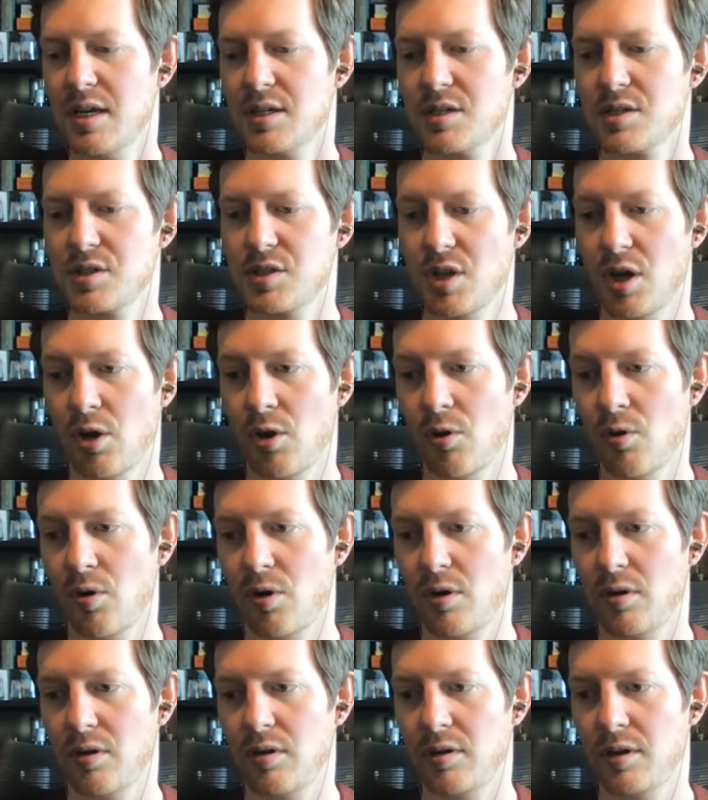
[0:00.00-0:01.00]

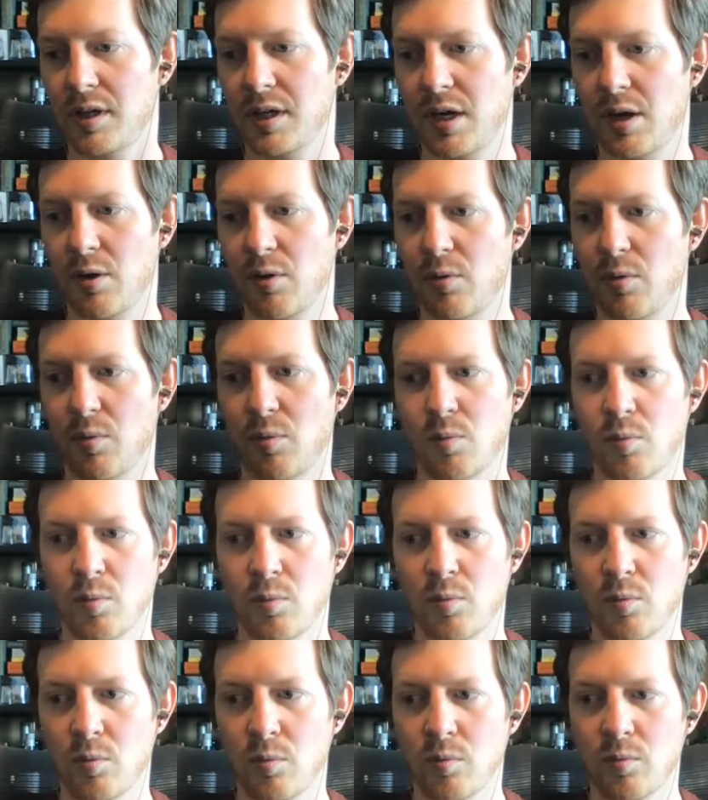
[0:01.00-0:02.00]
So,
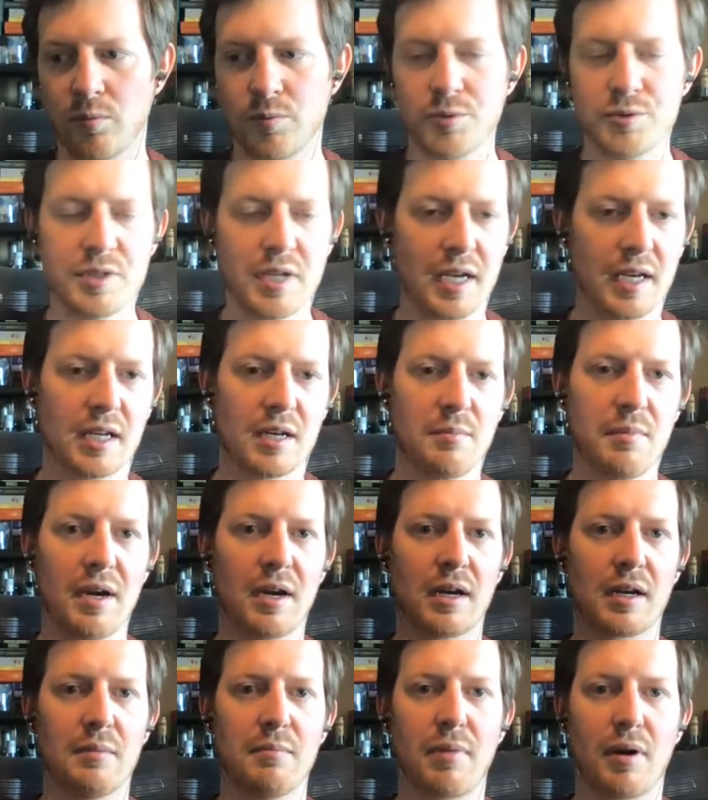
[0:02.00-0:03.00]
you take an
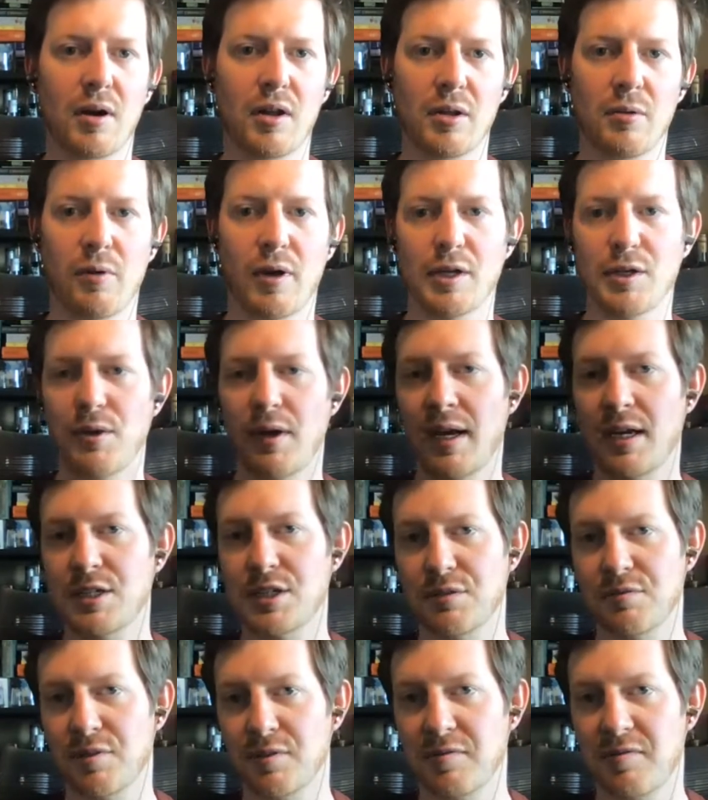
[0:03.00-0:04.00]
American barley wine, you age
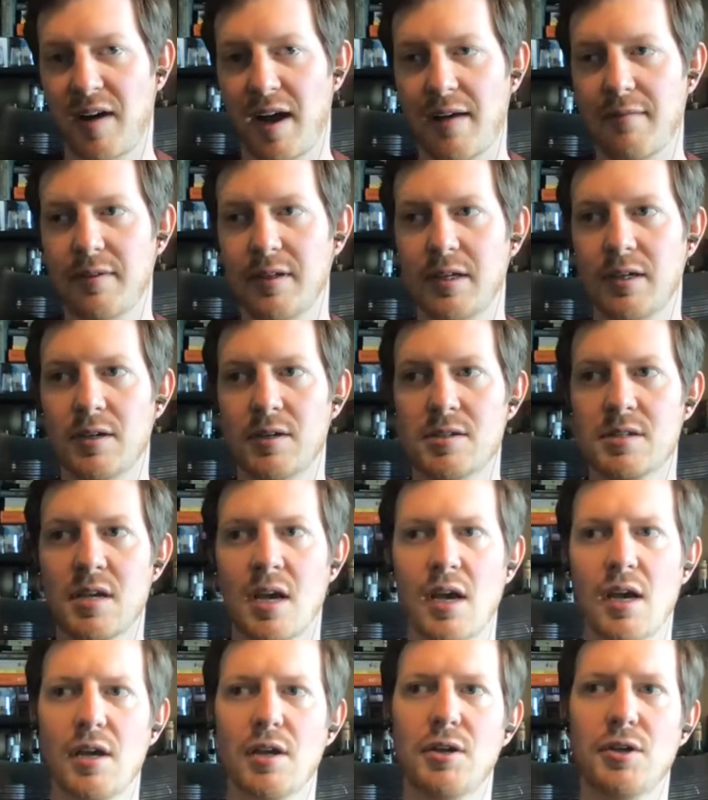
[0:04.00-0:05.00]
it for 5 years,
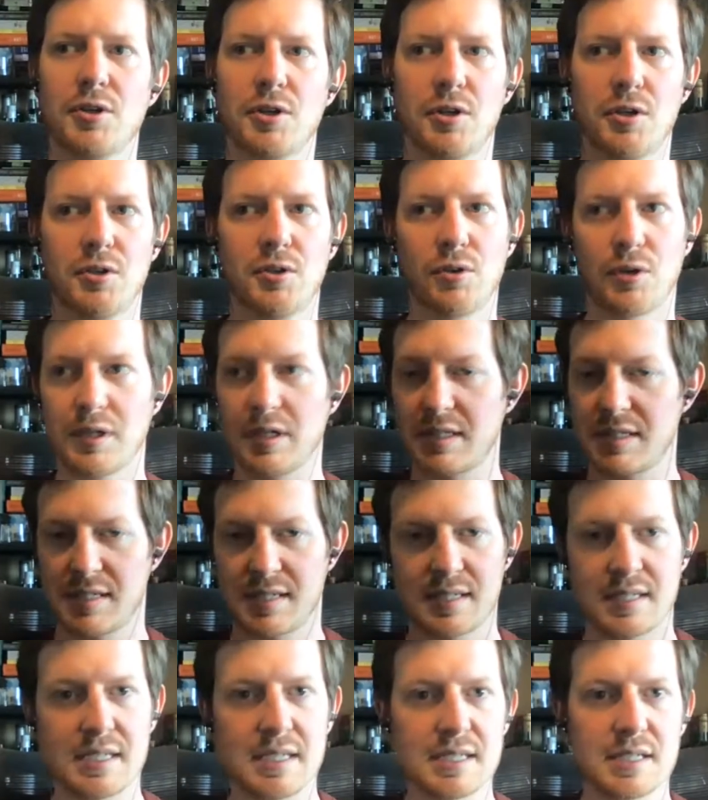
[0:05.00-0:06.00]
you're going to
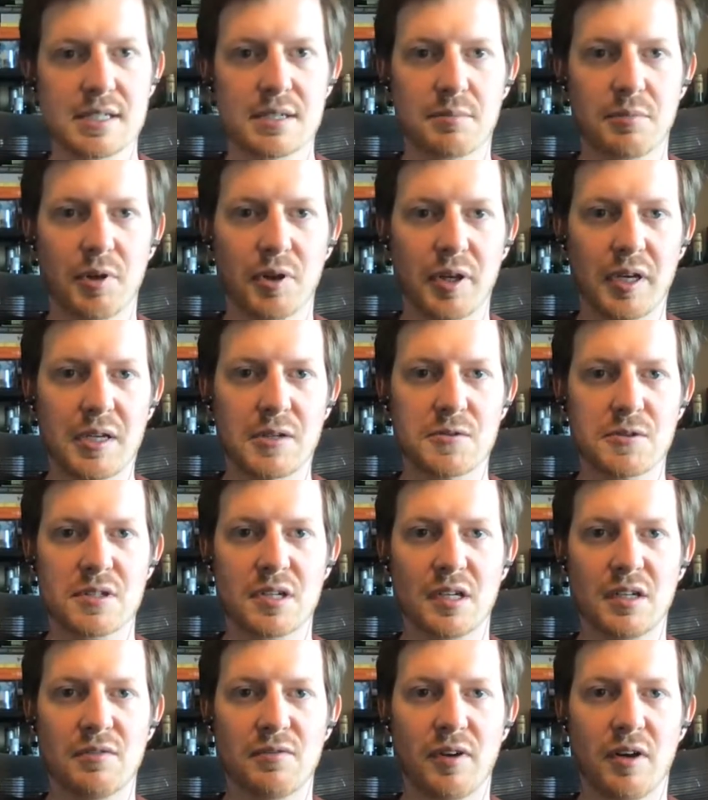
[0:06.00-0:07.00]
see some really
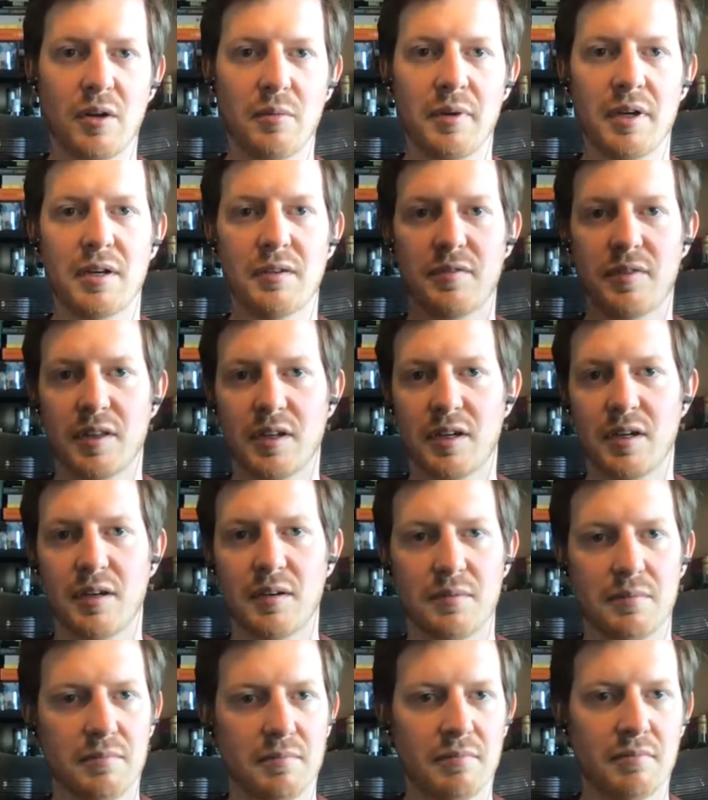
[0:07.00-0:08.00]
interesting development of
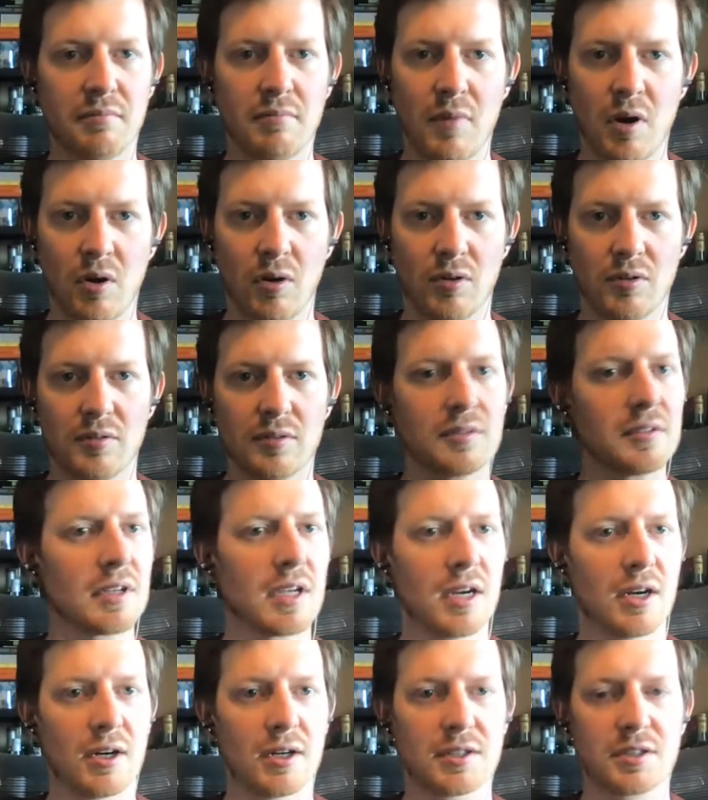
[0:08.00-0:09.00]
the malt
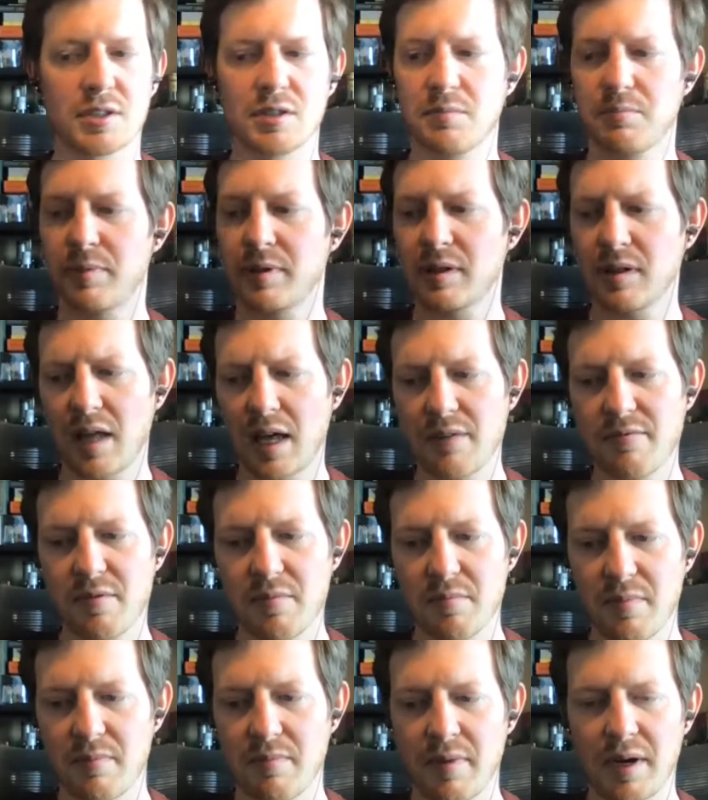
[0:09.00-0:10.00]
character. But a lot
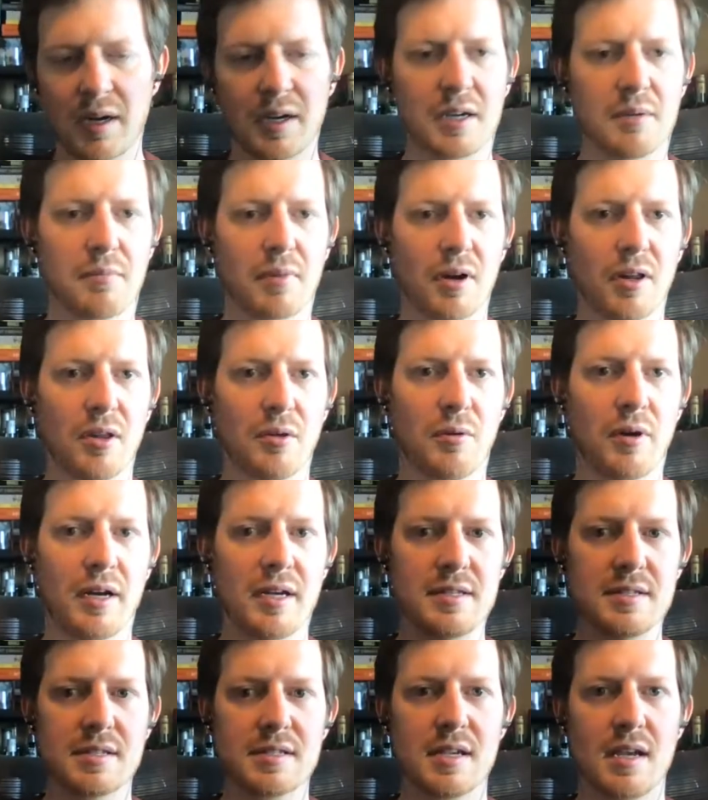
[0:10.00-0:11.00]
of American barley
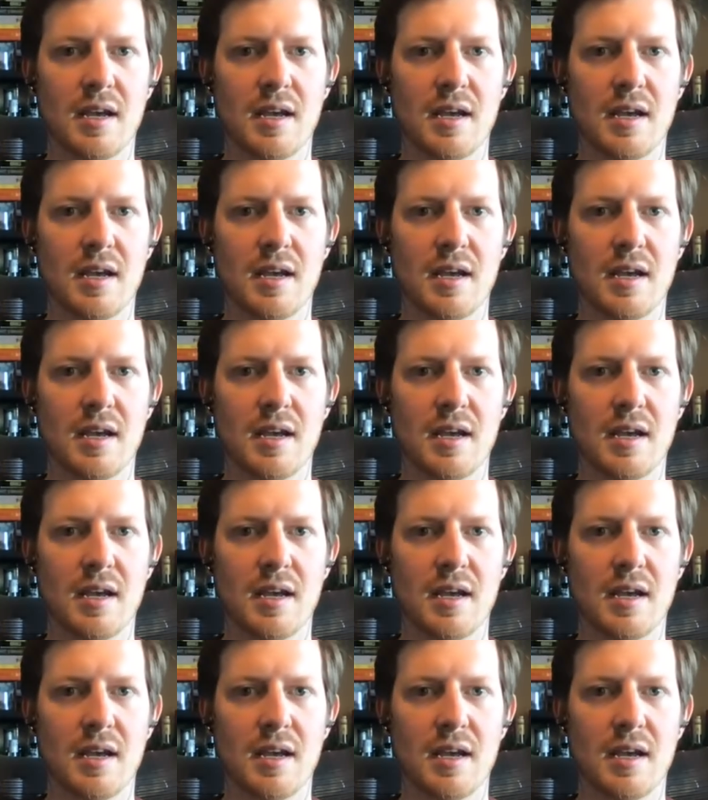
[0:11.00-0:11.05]
wines